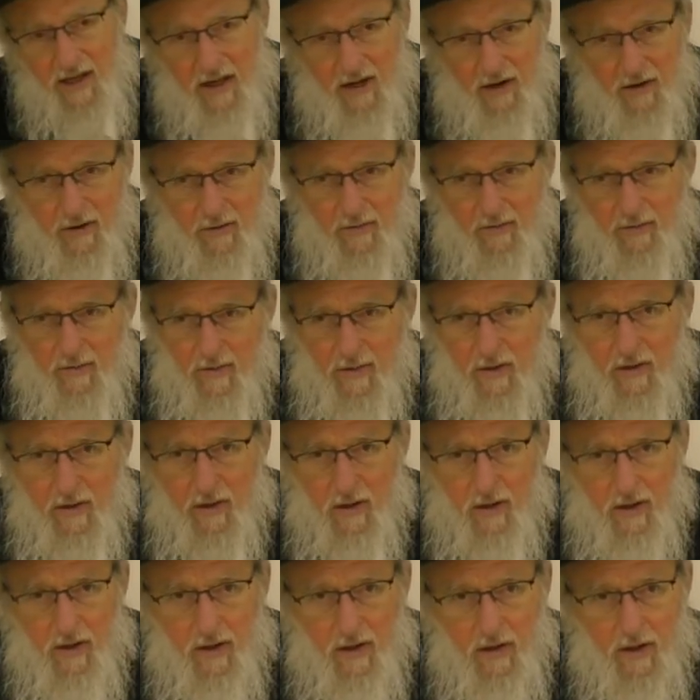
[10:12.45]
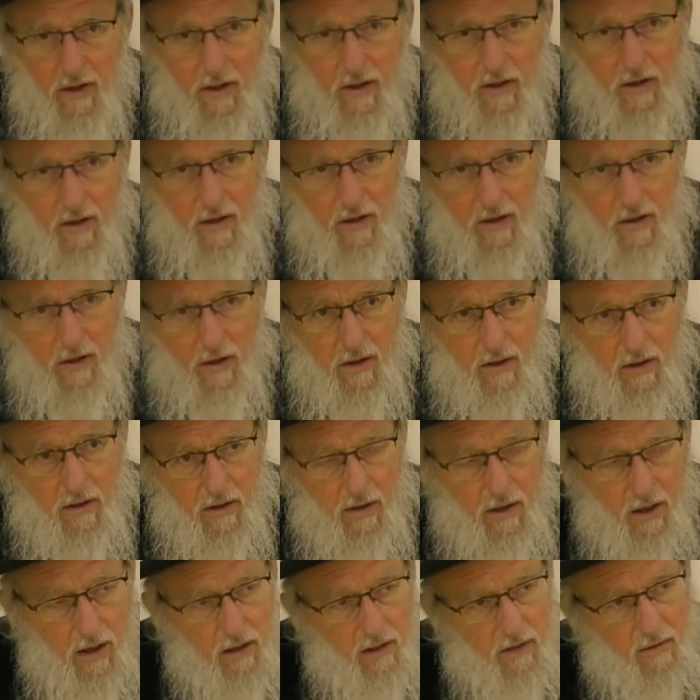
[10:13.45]
here.
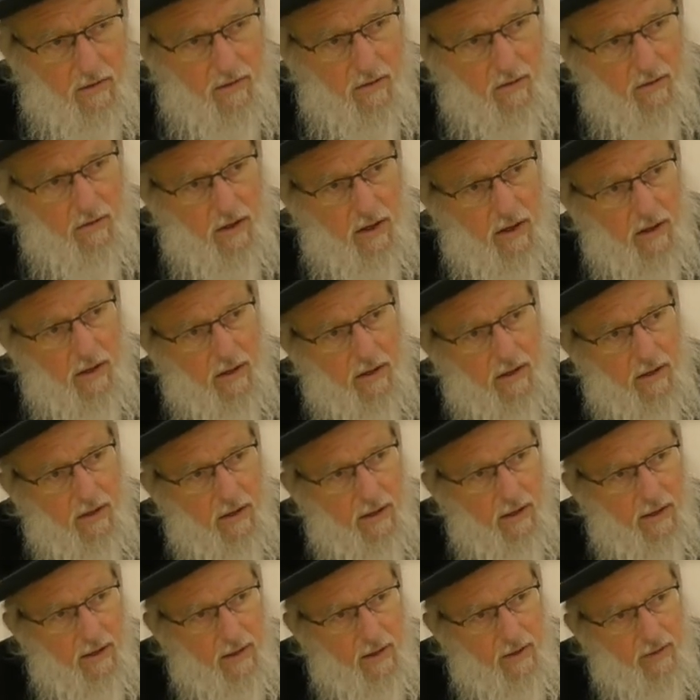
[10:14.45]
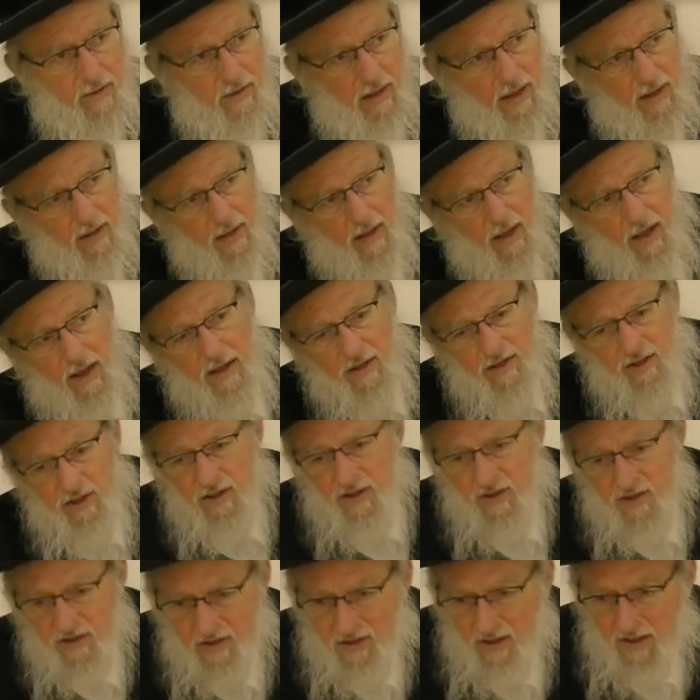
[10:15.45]
Yeah? Okay. They lodge in
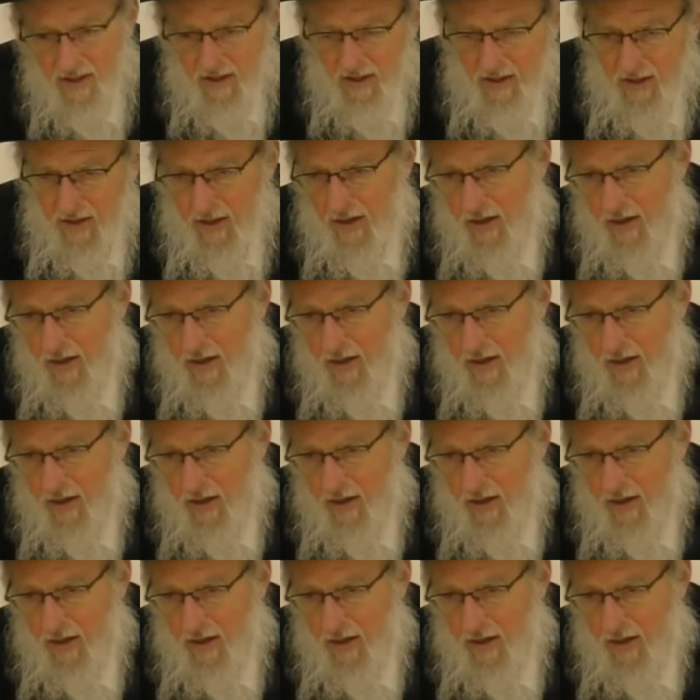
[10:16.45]
the ceiling